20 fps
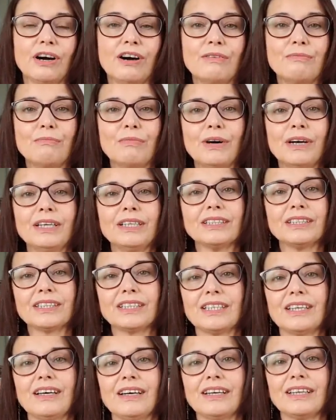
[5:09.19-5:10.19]
I might
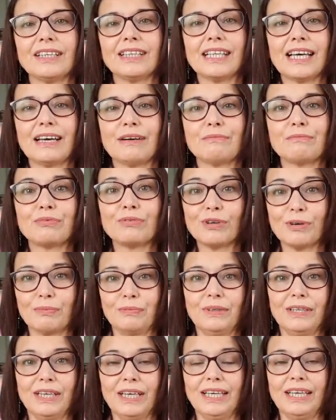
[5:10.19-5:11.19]
start that
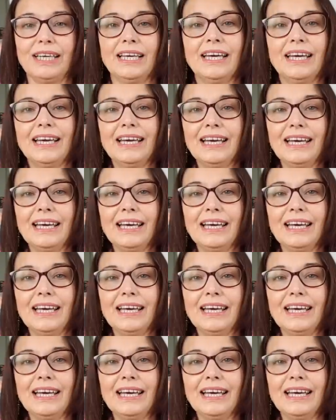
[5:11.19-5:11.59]
properly